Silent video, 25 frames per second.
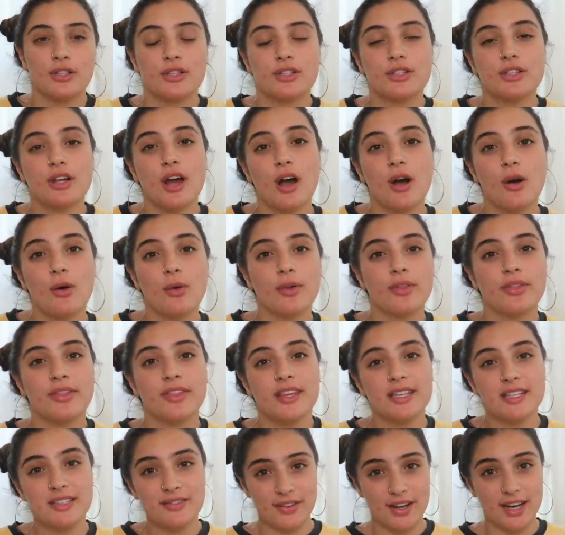So
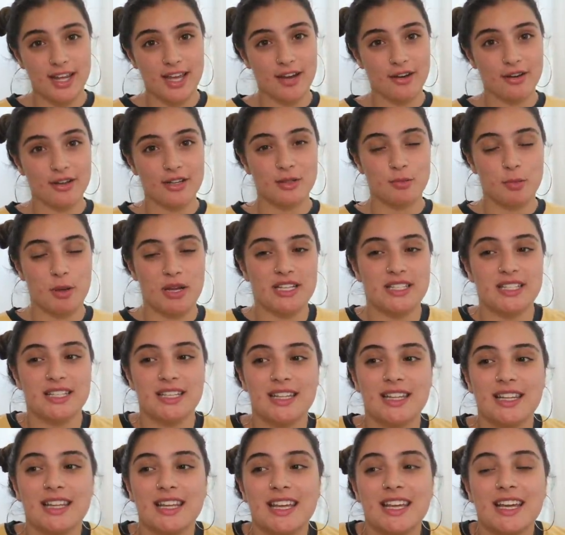this video is
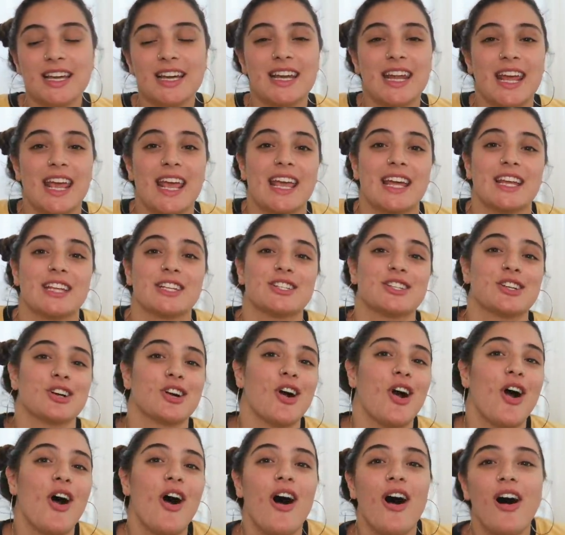basically gonna
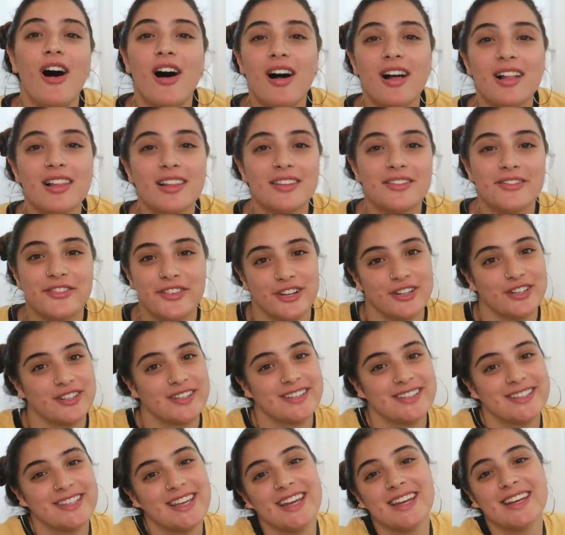answer all of your
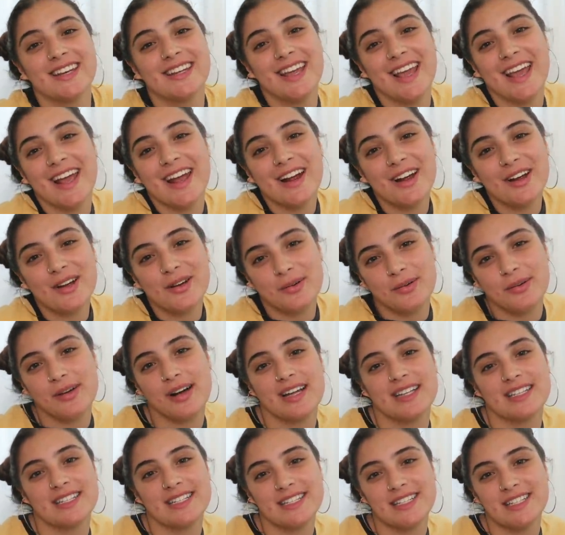skincare
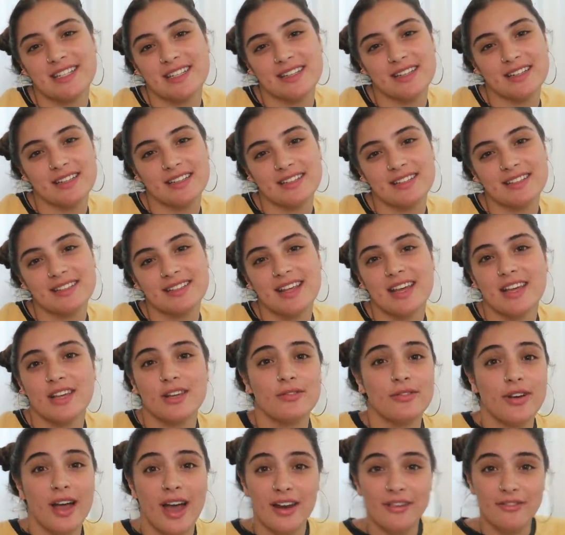questions that
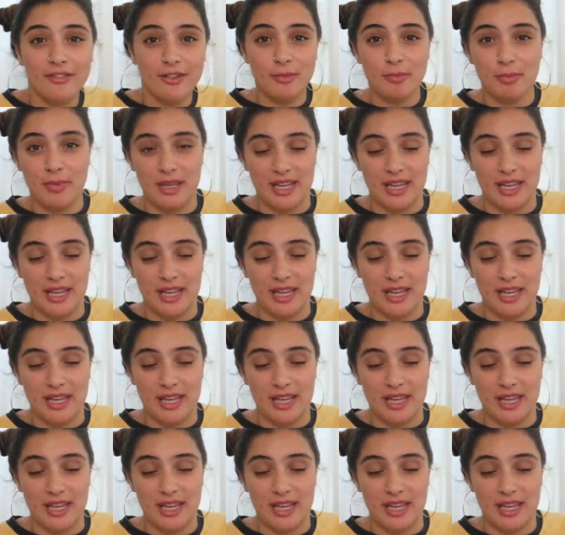you've had for